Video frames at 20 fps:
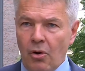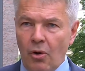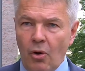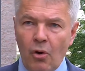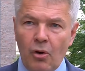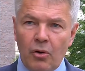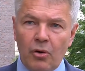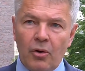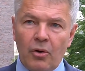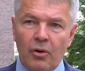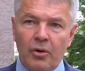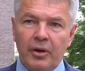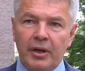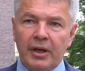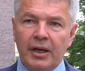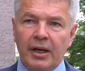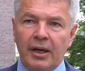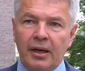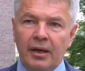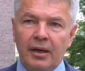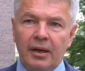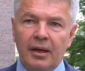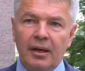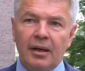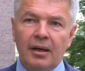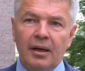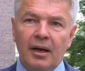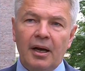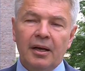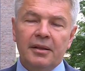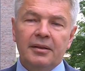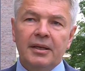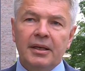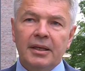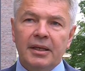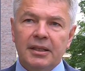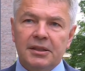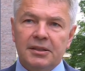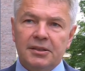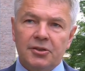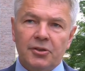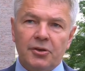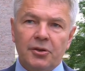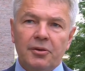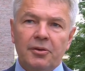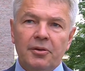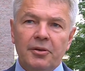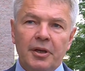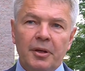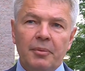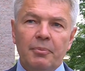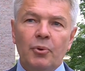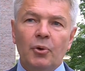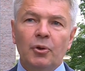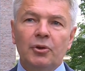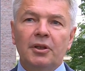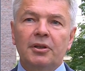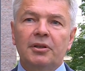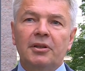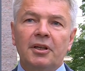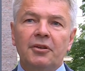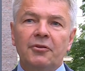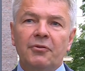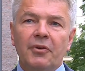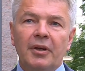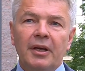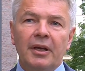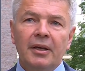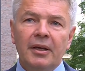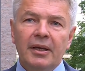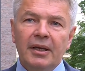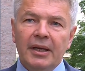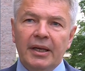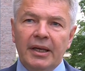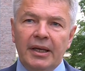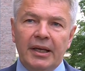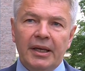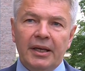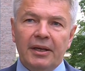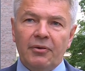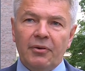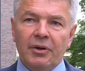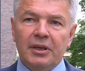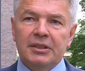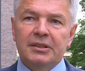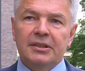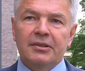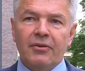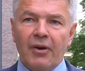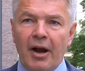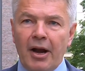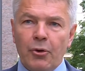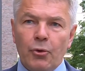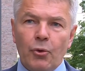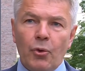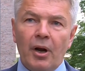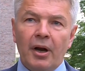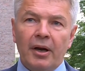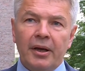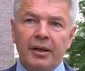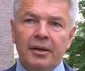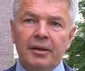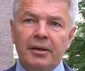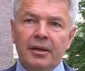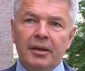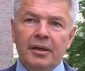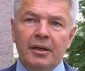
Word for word: ongoing, and I think it's important that we increased gradually